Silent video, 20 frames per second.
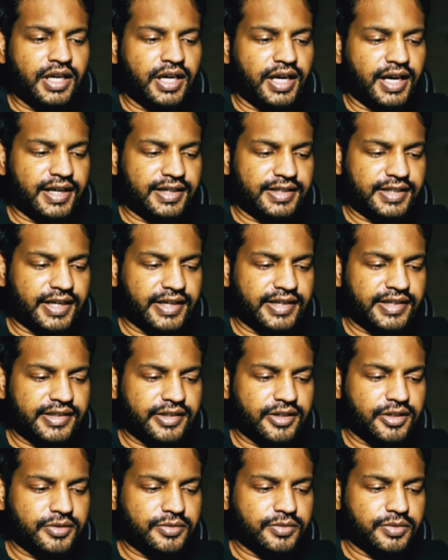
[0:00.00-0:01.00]
I tried it
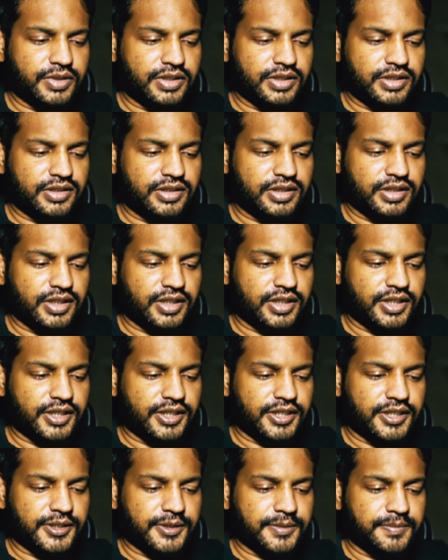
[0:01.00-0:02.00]
out with
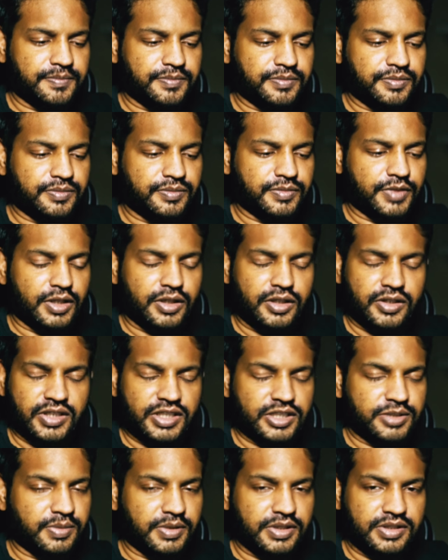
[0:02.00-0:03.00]
the
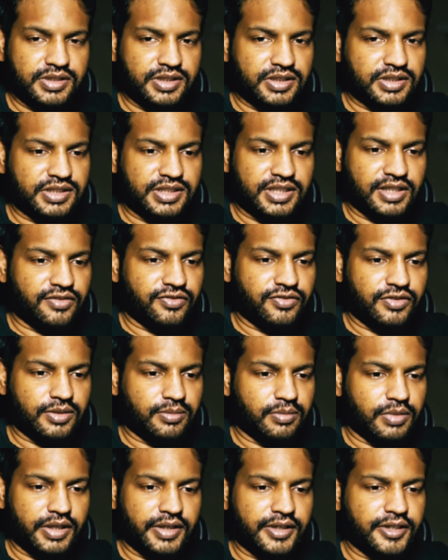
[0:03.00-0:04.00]
grease pencil stuff with
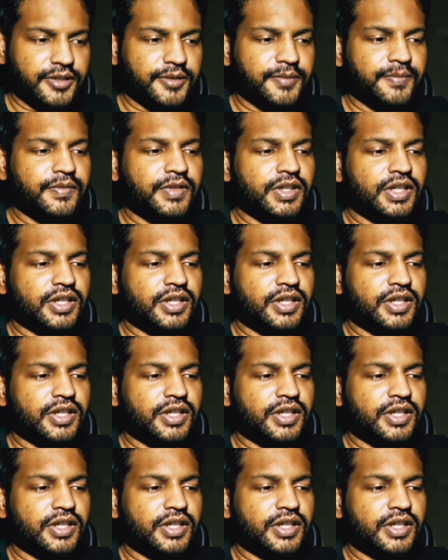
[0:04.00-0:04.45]
Blender.